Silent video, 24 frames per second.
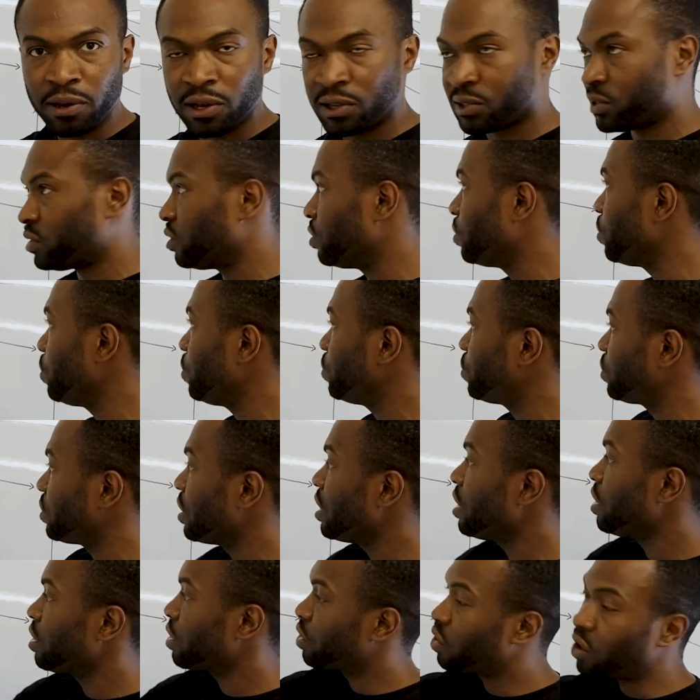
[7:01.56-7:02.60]
person
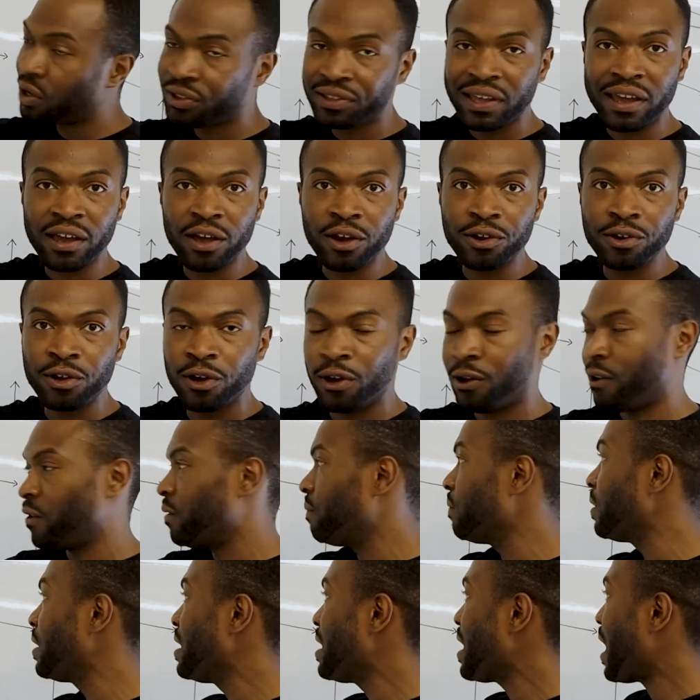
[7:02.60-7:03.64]
who's got their own
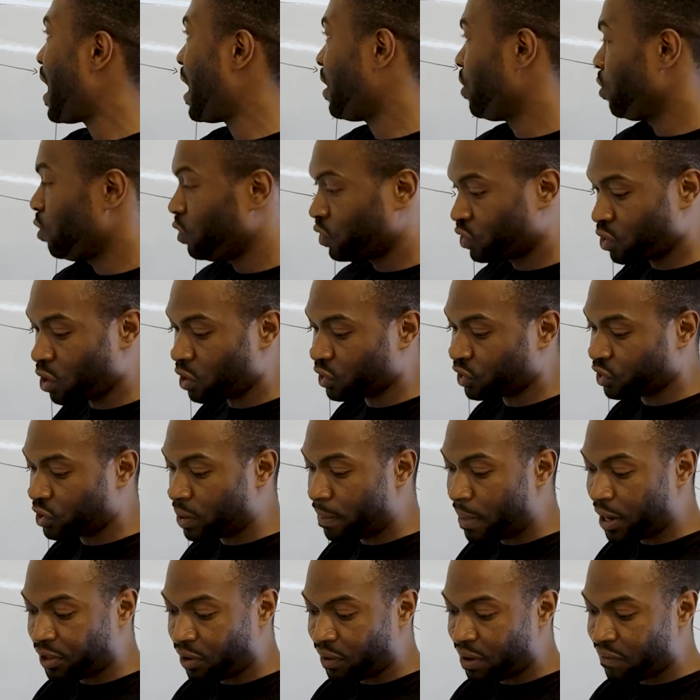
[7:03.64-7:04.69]
home and who's got
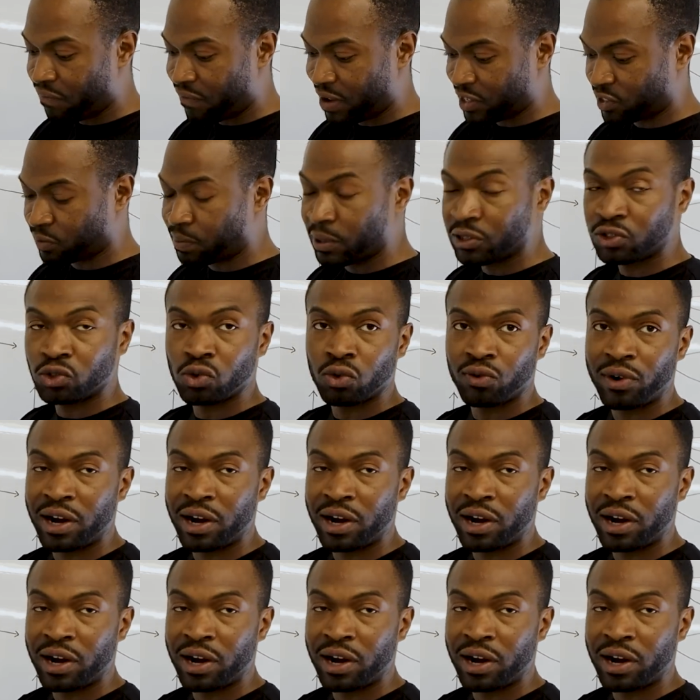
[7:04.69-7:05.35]
some other investments